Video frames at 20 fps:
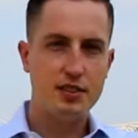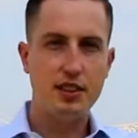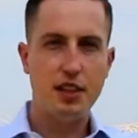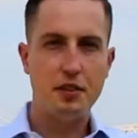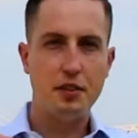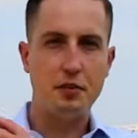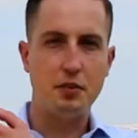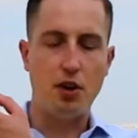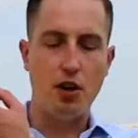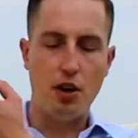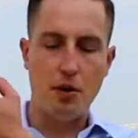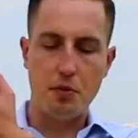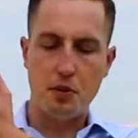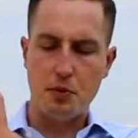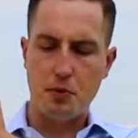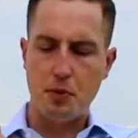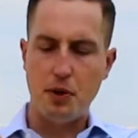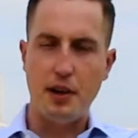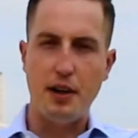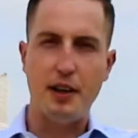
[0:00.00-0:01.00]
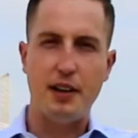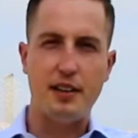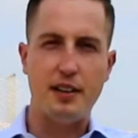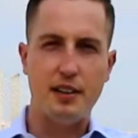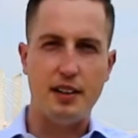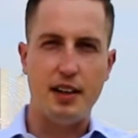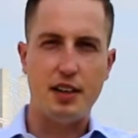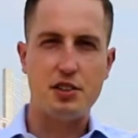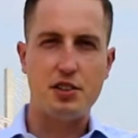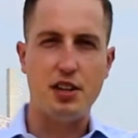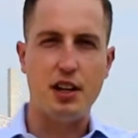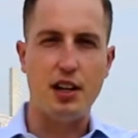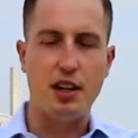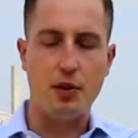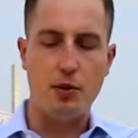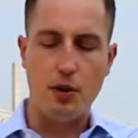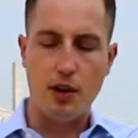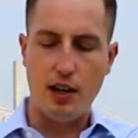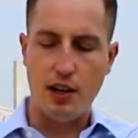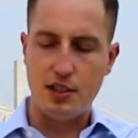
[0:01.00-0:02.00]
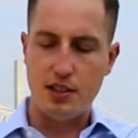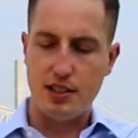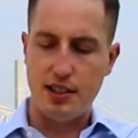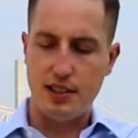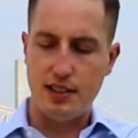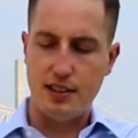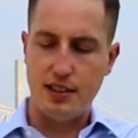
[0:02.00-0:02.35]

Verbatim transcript: nothing wrong with wearing an electronic watch like